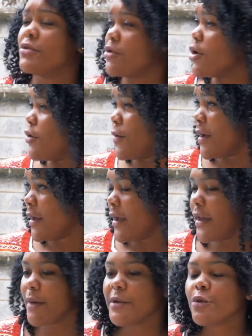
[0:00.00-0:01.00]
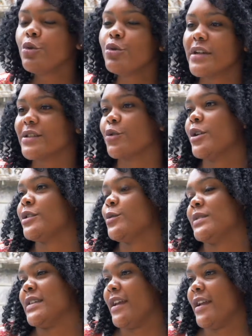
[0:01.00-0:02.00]
And who is going
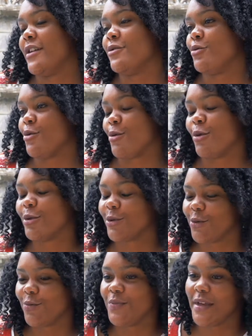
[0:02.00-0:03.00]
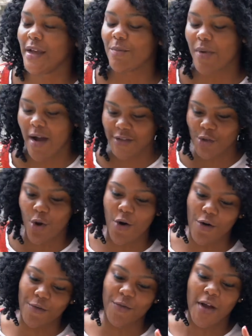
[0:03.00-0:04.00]
to say no to being part
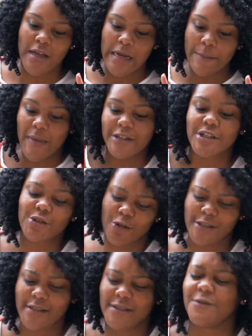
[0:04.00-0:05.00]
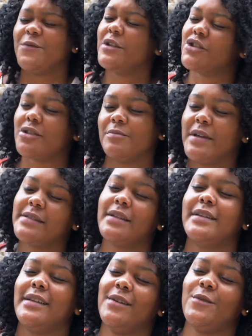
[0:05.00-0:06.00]
of Magic Johnson's vision?
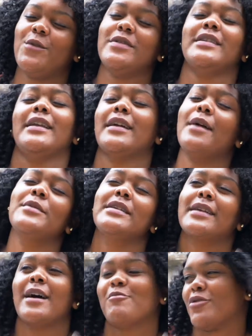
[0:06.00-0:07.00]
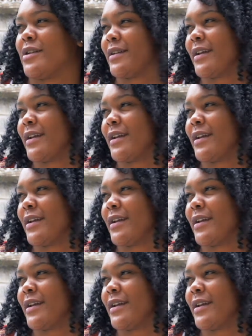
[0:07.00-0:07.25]
Come on.